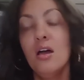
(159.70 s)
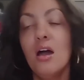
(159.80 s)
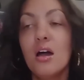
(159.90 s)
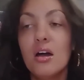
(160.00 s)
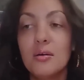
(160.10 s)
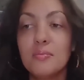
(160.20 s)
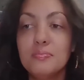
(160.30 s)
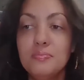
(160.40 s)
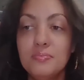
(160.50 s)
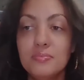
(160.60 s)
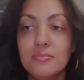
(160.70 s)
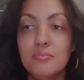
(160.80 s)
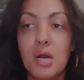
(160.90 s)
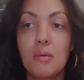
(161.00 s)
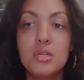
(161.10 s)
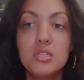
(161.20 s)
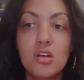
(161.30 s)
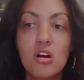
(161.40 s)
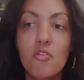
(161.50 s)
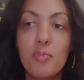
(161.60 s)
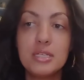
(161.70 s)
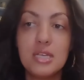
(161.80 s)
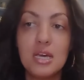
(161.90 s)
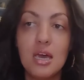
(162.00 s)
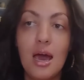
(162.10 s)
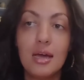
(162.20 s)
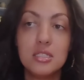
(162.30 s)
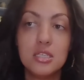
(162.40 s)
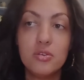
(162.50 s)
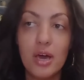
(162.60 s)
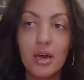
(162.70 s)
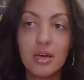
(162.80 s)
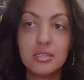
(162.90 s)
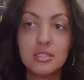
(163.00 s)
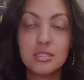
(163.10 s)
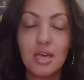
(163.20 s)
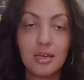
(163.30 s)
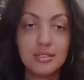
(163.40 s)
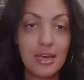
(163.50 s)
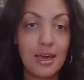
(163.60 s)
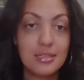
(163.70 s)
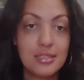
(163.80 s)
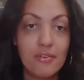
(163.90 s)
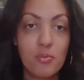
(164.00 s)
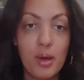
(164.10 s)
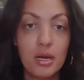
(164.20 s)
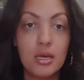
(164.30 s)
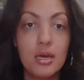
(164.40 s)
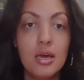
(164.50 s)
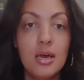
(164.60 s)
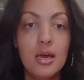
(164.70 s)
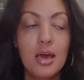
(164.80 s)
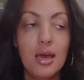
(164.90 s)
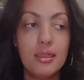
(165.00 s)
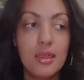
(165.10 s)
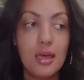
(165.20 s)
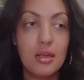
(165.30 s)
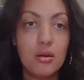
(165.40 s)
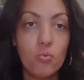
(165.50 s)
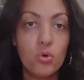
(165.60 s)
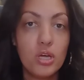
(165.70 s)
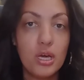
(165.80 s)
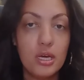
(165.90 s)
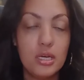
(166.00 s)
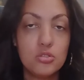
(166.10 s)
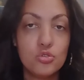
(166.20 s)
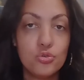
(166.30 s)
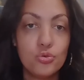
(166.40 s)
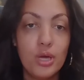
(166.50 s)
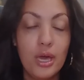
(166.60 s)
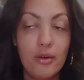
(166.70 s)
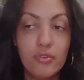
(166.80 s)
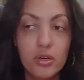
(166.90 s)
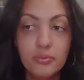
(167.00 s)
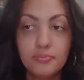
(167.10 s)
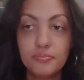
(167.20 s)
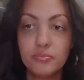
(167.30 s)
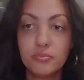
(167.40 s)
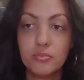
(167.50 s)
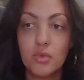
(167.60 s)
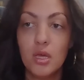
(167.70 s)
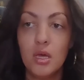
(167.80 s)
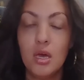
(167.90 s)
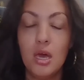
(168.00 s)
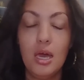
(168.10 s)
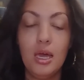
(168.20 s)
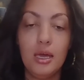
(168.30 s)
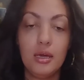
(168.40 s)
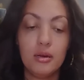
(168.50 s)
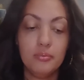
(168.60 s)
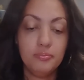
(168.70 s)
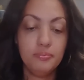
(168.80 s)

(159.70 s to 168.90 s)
I'm going to start off by saying hi to you guys, saying hi to everybody, and then we'll get into Canva. And